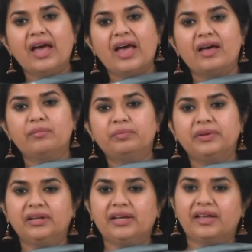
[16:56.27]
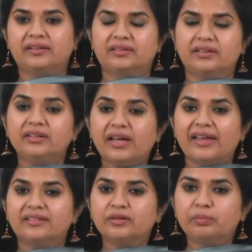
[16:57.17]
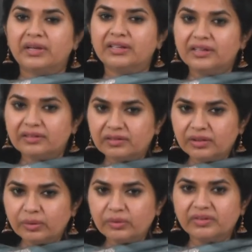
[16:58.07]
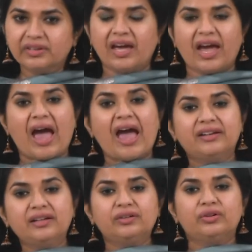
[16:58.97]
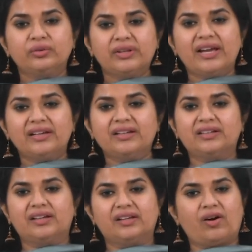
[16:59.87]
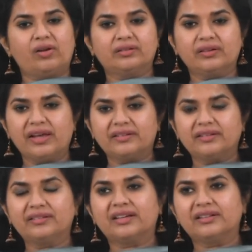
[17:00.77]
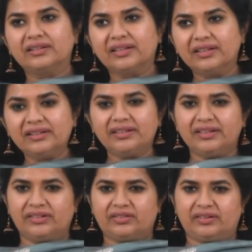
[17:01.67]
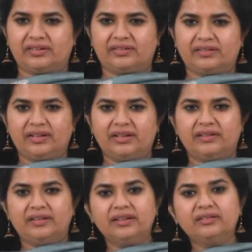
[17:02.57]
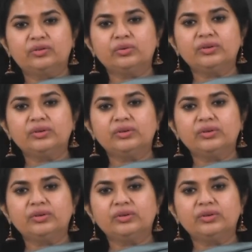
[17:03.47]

MP hasn't paid its dues. Added to that, it also hasn't settled the litigations. Thus, two